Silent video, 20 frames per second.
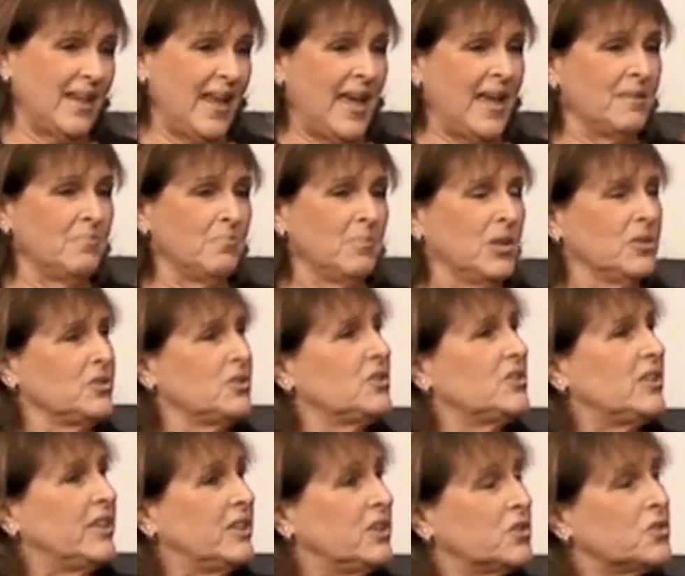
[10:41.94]
and
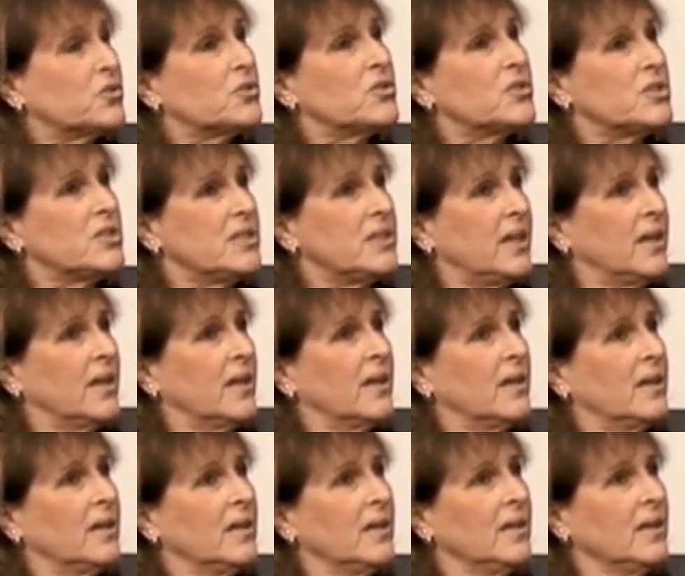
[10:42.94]
most
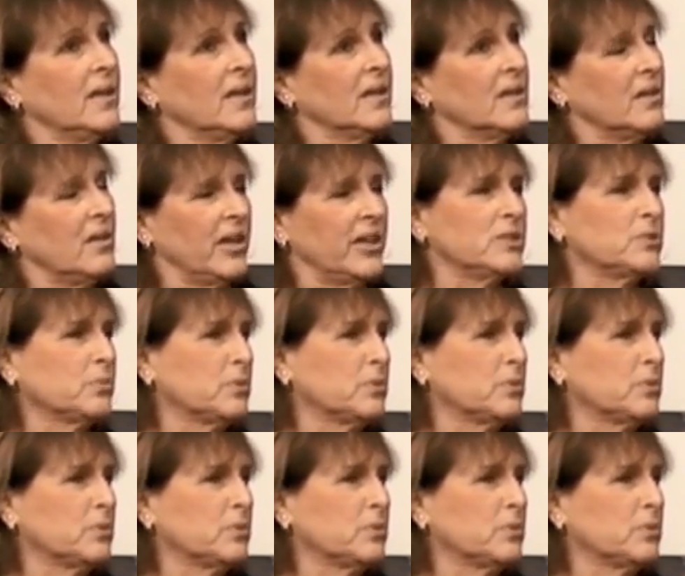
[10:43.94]
interesting clients